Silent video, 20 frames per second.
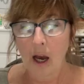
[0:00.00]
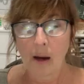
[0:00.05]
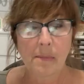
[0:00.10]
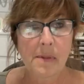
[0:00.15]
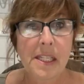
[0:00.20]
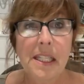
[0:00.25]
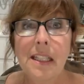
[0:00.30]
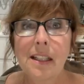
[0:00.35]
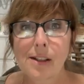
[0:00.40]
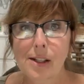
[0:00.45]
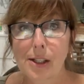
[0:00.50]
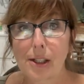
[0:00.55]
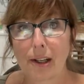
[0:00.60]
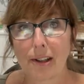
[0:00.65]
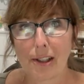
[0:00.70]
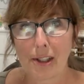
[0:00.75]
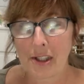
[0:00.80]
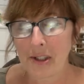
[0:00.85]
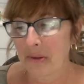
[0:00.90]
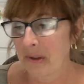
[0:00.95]
Um, Dina
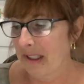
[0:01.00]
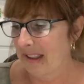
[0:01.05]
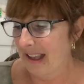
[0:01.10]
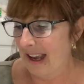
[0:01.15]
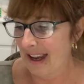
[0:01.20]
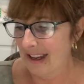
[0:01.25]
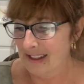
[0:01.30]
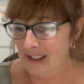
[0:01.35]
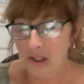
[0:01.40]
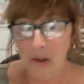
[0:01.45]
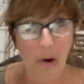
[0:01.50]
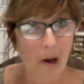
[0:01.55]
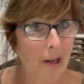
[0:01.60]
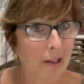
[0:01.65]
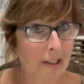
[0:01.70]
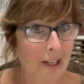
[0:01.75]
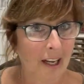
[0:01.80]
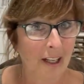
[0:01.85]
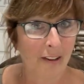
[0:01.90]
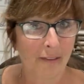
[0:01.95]
started doing that, so I
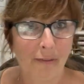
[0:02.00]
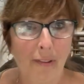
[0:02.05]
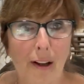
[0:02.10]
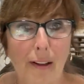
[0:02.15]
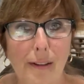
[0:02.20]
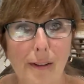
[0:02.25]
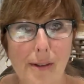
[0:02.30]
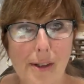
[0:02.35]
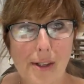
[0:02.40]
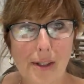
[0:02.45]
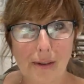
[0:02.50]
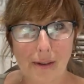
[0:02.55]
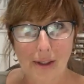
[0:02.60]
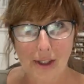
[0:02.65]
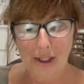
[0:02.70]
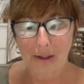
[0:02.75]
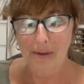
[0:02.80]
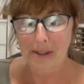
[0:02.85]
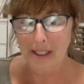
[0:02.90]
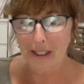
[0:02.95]
kind of followed suit.
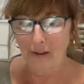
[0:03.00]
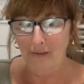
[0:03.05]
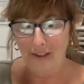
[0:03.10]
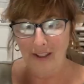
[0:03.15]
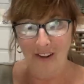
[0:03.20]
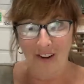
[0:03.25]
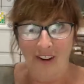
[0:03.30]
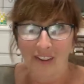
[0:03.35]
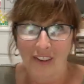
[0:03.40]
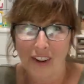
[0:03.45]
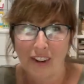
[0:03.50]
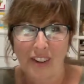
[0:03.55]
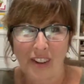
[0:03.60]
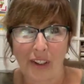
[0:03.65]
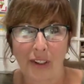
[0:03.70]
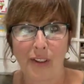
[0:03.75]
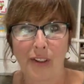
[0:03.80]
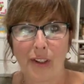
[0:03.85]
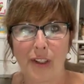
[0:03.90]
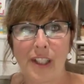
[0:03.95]
She was giving all her
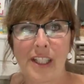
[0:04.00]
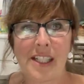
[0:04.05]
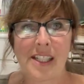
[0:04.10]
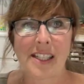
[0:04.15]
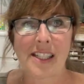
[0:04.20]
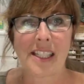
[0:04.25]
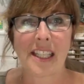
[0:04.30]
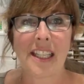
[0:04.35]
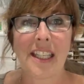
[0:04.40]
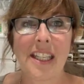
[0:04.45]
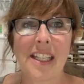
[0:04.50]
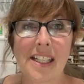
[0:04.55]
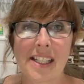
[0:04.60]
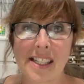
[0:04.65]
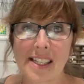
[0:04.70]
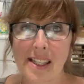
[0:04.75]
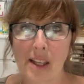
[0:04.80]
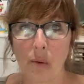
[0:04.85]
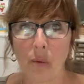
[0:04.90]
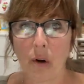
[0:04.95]
little goodies to
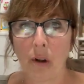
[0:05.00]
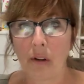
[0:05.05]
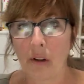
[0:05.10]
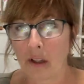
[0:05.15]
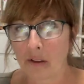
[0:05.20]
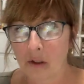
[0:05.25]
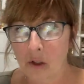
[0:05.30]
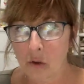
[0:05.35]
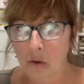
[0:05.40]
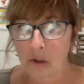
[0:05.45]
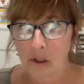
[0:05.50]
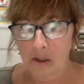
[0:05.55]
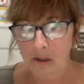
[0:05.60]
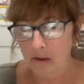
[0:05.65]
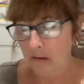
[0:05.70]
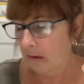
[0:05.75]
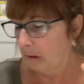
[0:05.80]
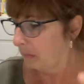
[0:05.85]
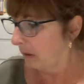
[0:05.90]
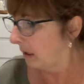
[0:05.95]
kids that were along the street.
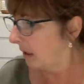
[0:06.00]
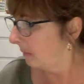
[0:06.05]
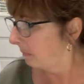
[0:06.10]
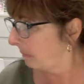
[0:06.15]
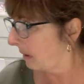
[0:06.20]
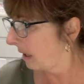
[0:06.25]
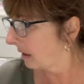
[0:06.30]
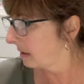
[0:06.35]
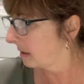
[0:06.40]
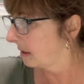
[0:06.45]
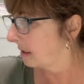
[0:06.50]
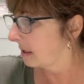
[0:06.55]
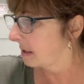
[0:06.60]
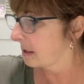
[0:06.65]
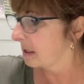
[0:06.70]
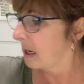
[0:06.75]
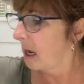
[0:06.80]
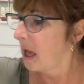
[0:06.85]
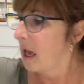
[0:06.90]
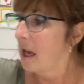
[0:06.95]
So let me get back to
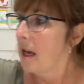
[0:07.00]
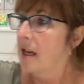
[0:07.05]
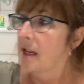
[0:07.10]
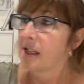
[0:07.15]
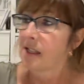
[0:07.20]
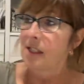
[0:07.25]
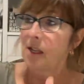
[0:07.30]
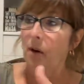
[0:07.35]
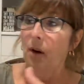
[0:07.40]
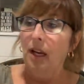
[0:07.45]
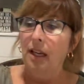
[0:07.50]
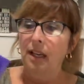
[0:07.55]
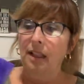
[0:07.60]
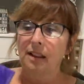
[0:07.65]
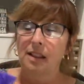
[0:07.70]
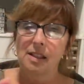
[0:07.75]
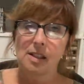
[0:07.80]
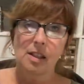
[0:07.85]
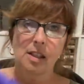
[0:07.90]
this. So I got